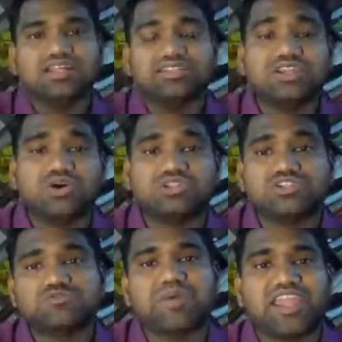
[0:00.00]
Then
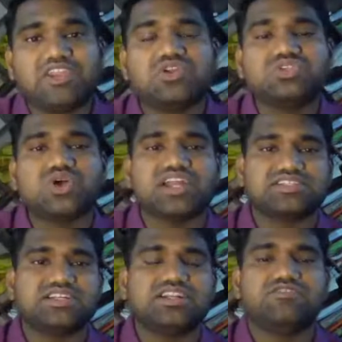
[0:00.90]
also spine also
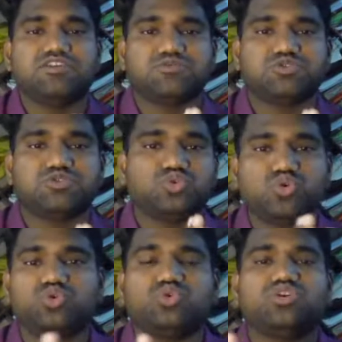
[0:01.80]
actually develops through
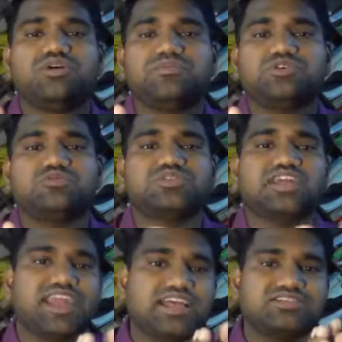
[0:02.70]
two dermatomes,
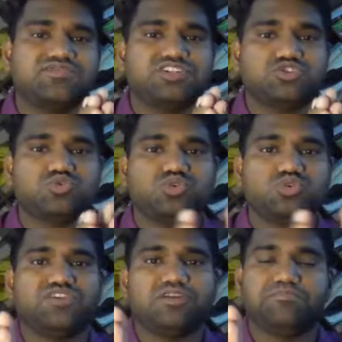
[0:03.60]
like as if it's two
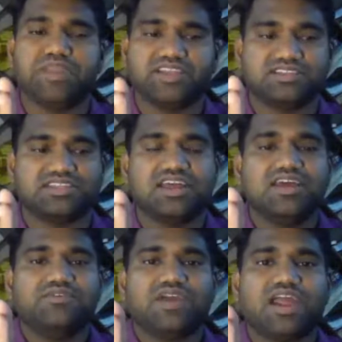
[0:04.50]
different bricks
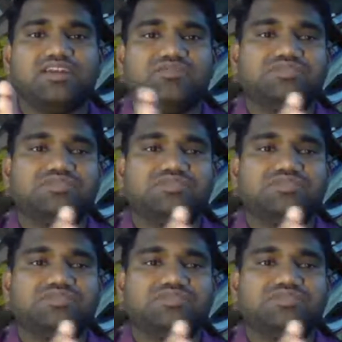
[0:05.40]
and